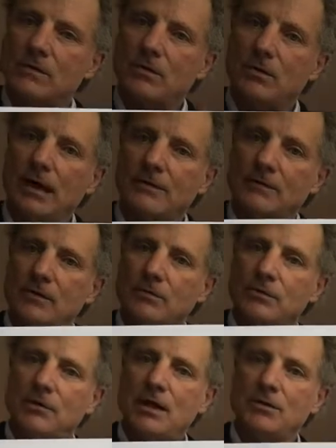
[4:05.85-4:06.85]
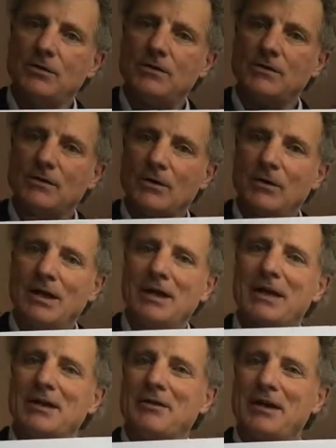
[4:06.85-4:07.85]
so associations or
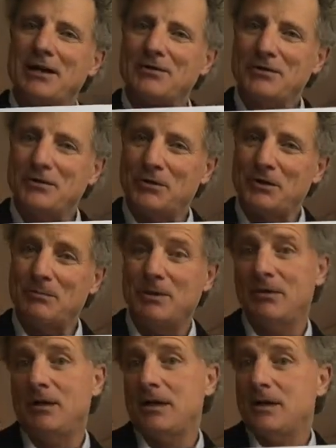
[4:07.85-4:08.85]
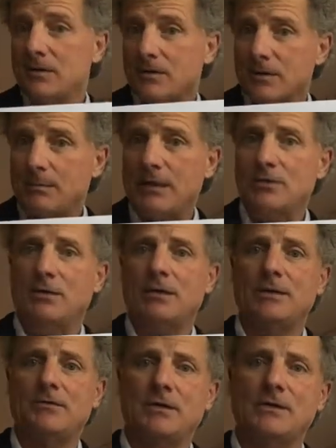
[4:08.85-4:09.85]
international communities or special
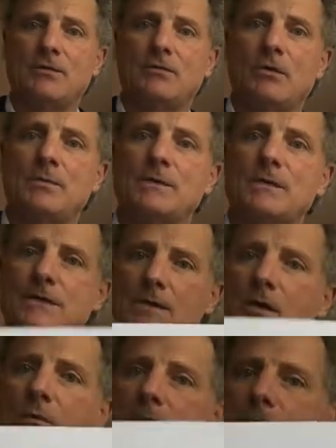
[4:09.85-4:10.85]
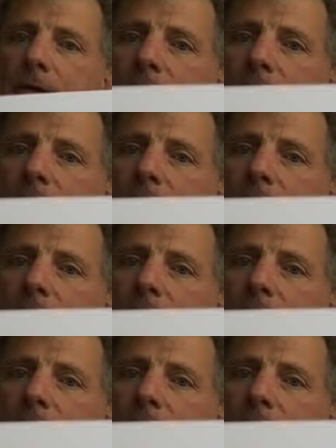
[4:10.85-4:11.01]
interest groups and so on.